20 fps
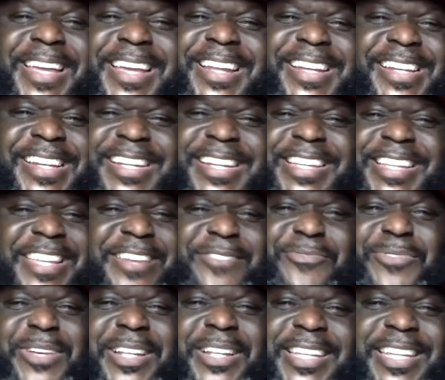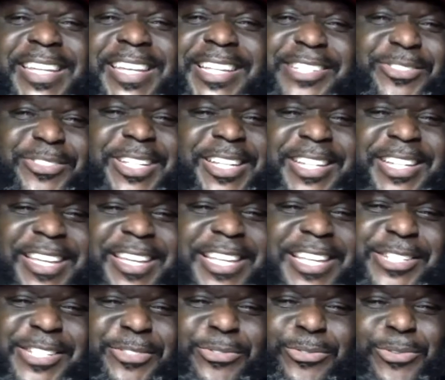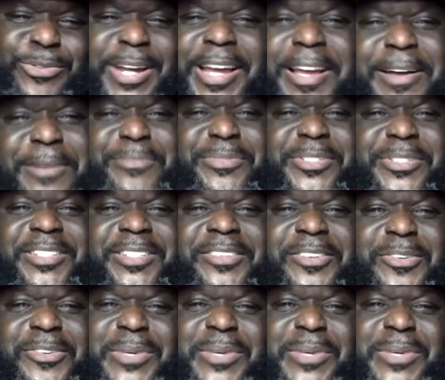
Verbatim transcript: man, and, and it really it, is it's reps.